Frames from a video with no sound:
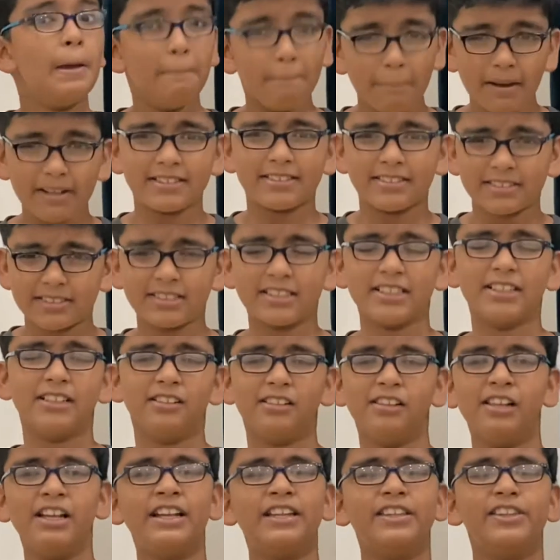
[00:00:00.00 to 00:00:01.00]
But
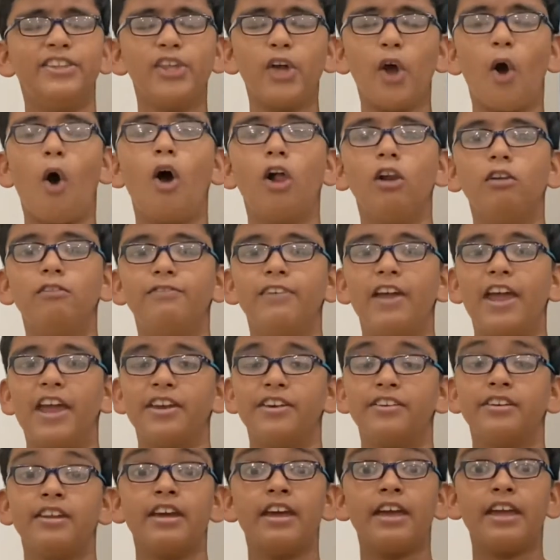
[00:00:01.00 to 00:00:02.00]
still, they all
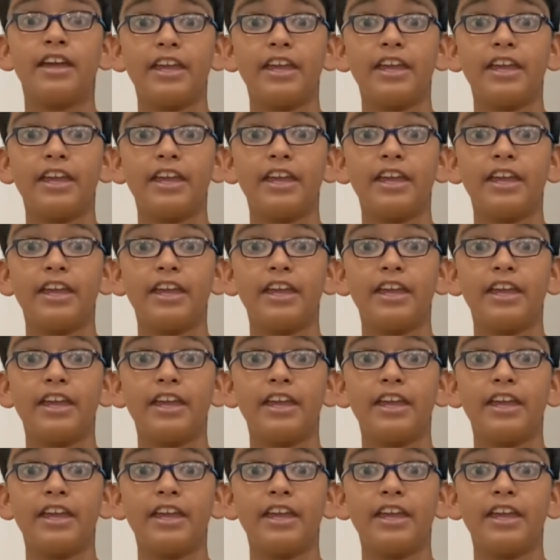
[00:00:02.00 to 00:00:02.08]
went